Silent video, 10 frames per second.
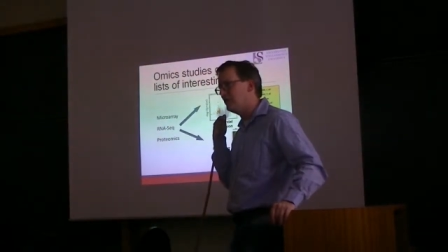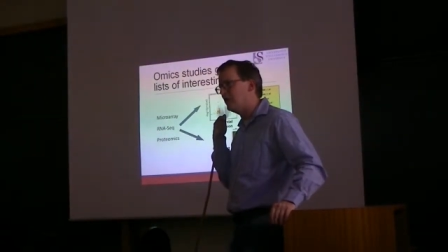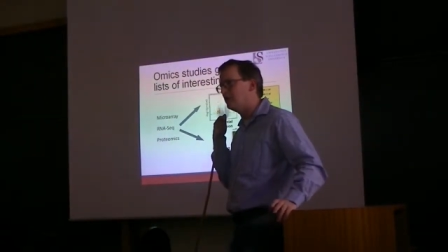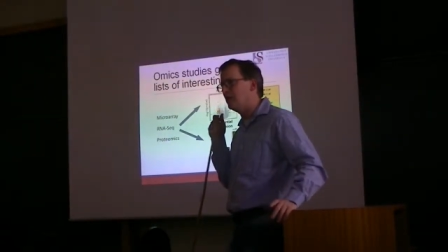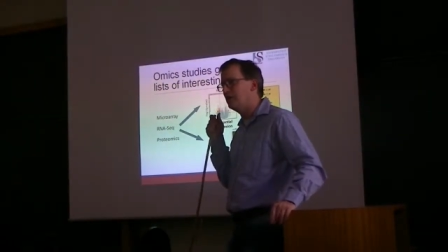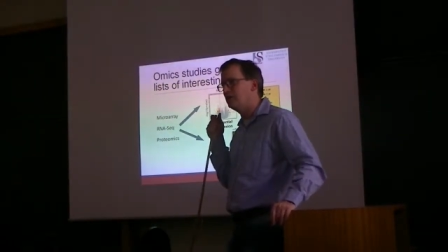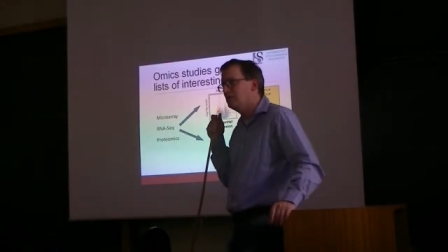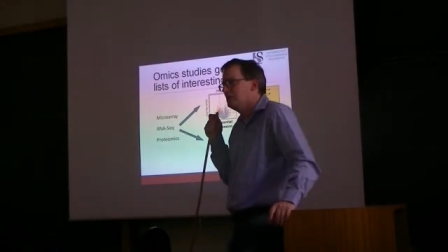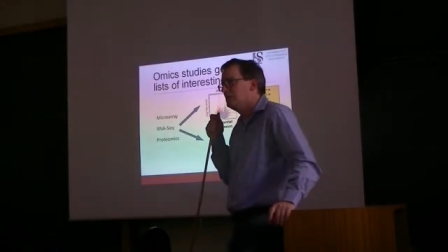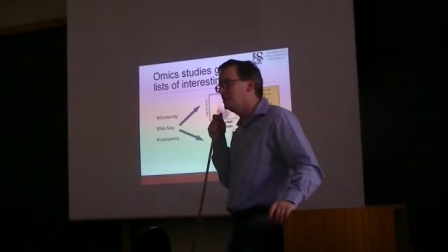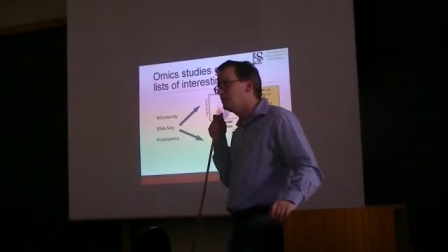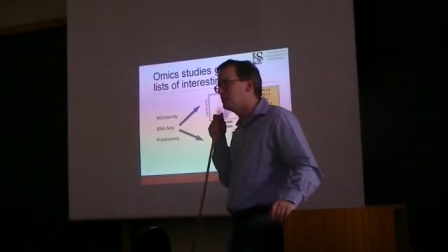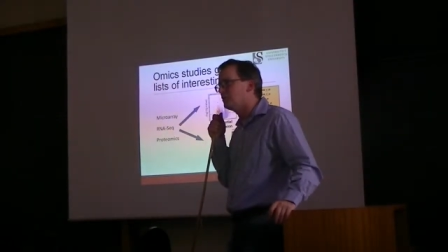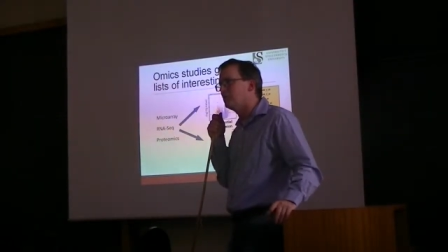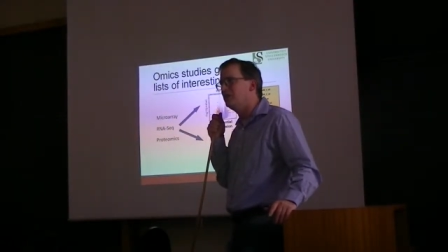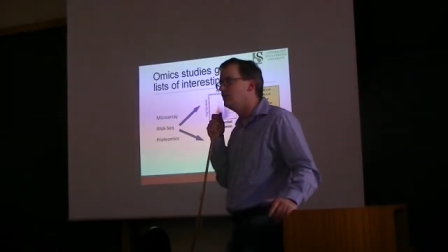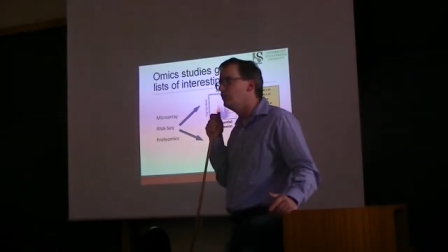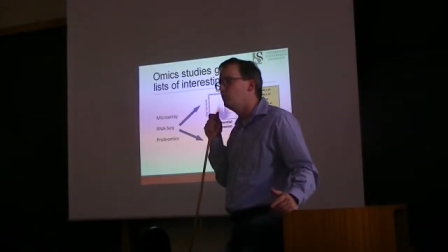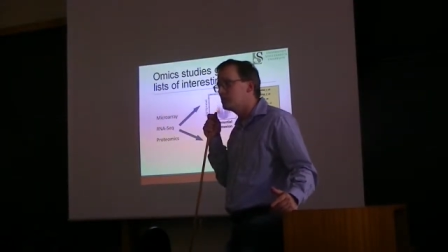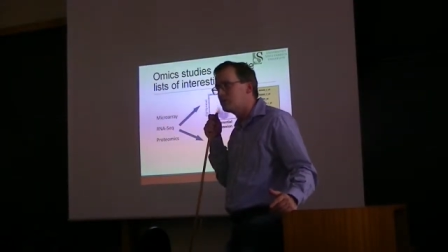out, you don't really know
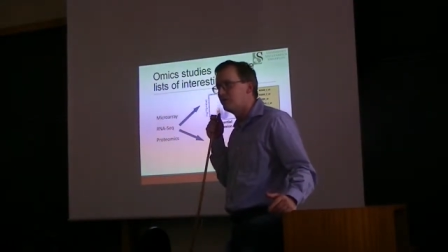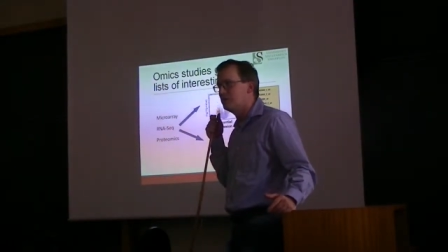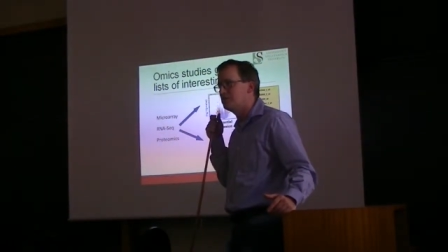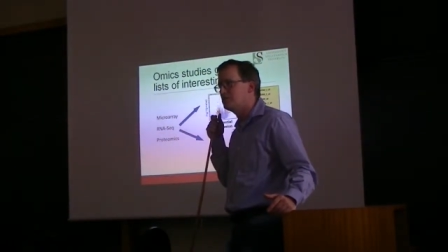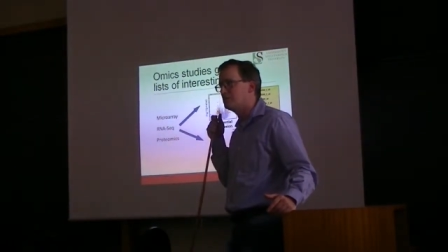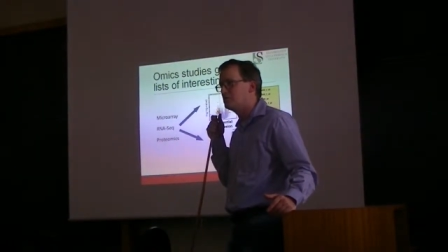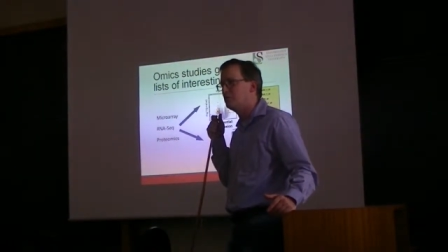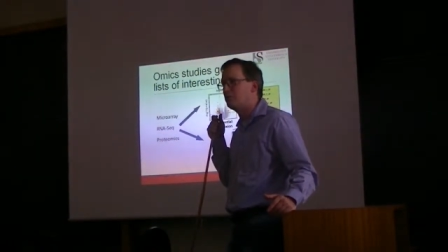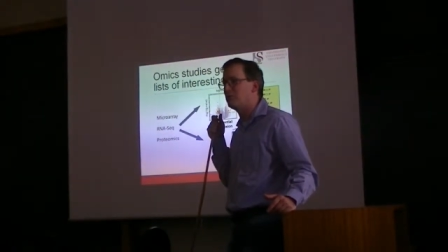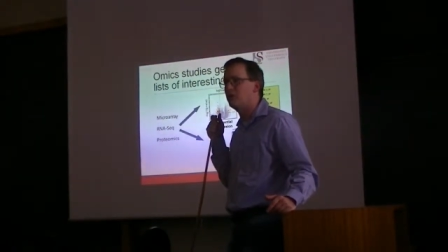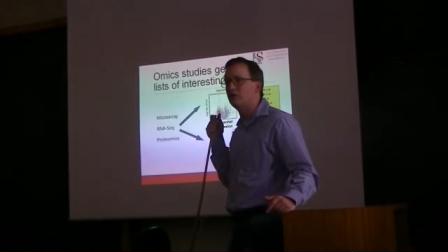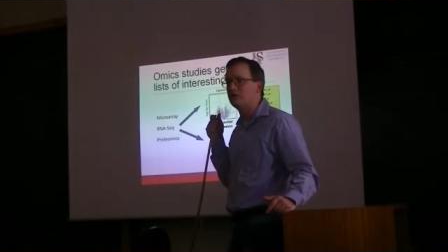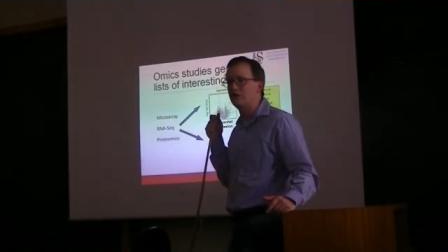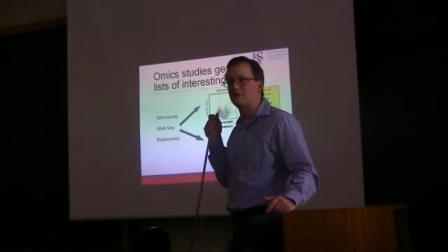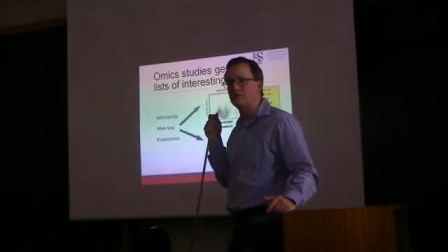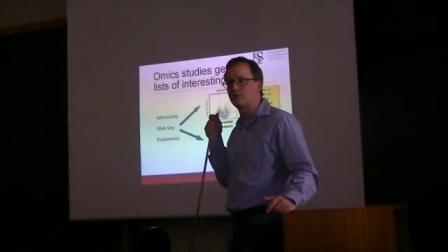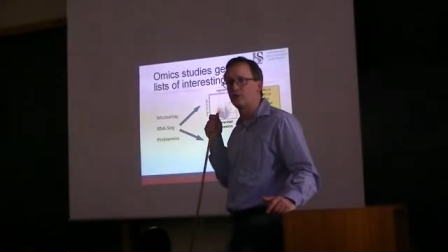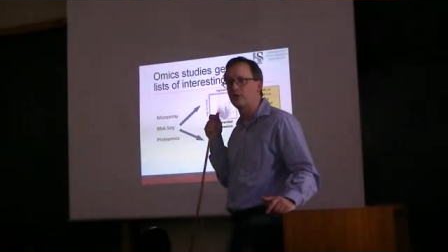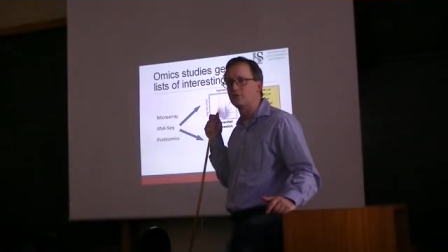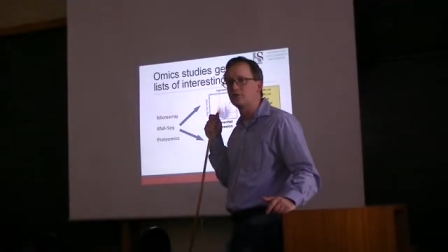which of these should be prioritized over
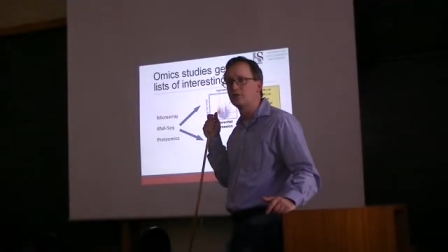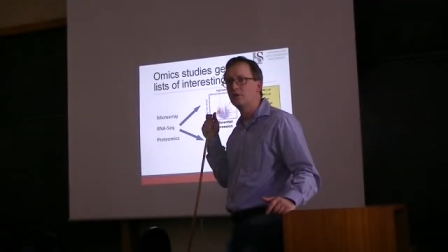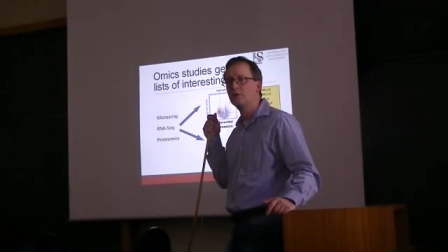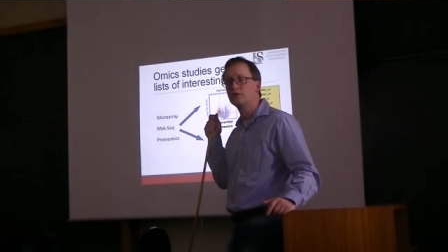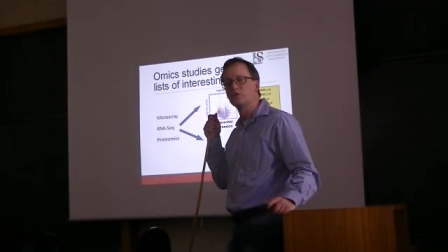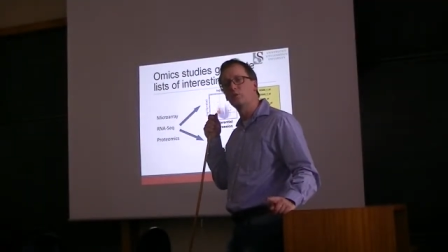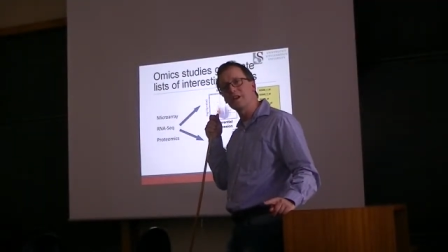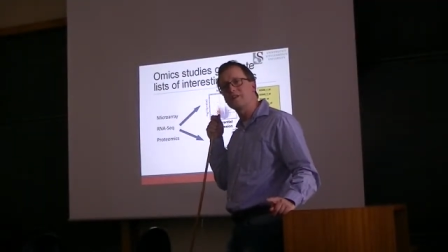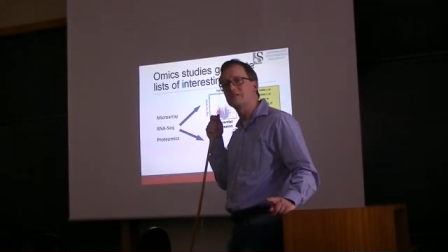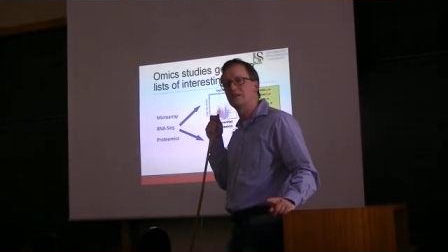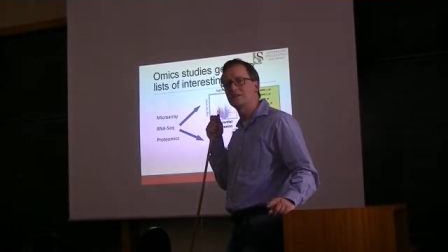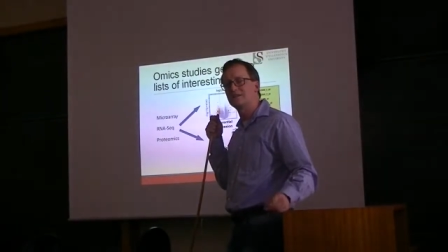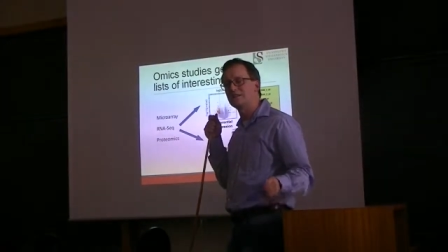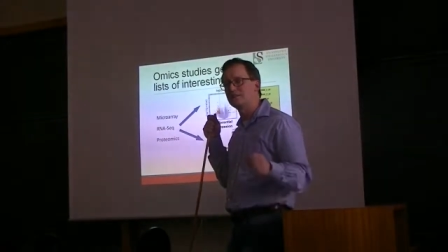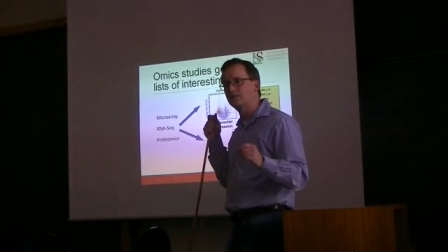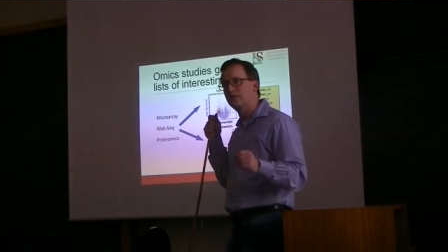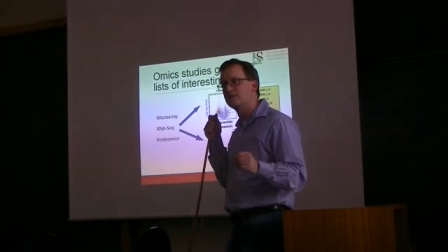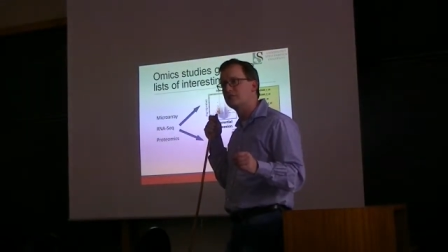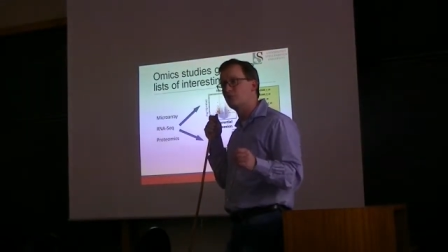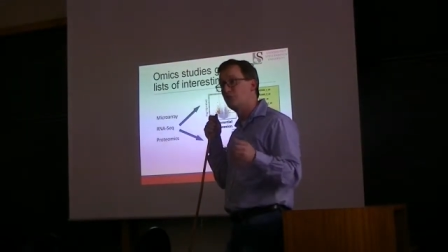others. To what extent is this
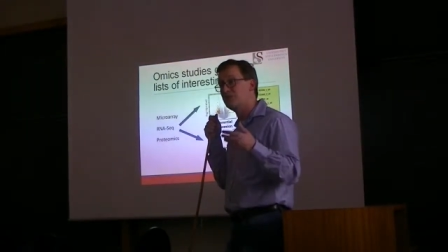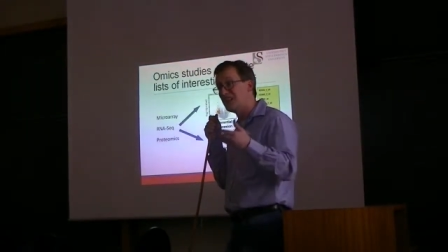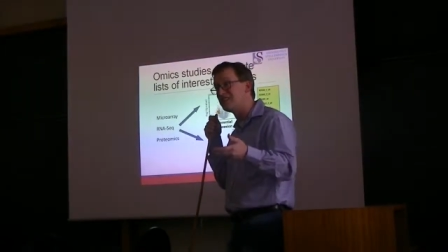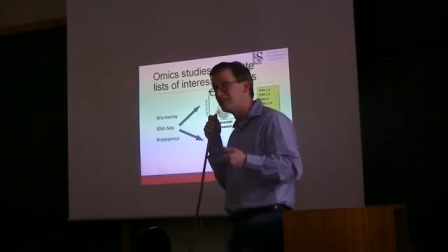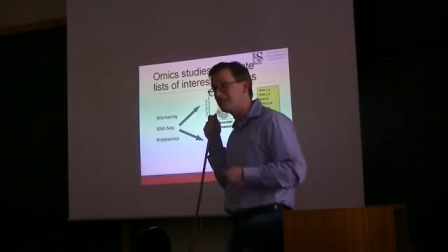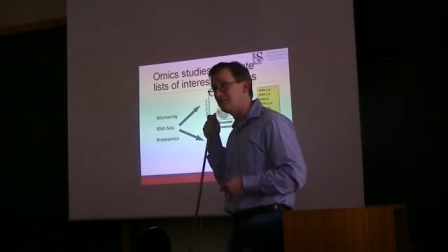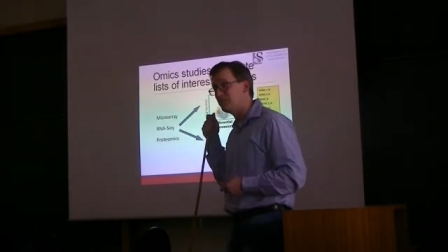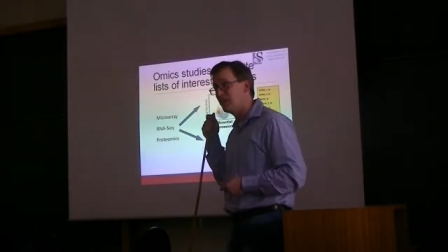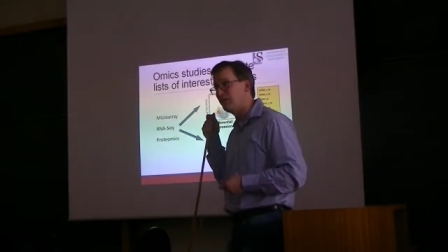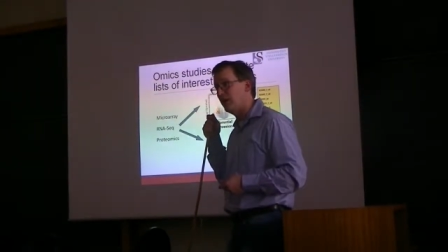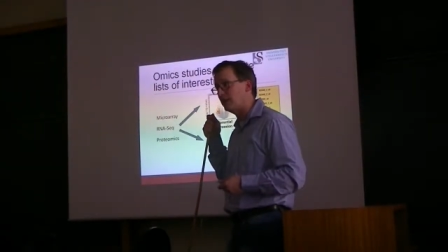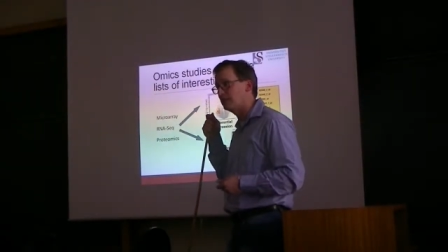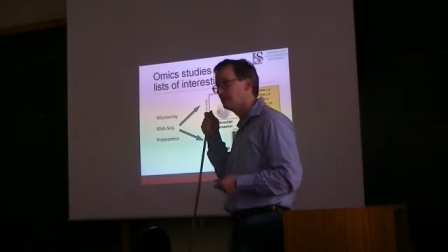list redundant, in fact?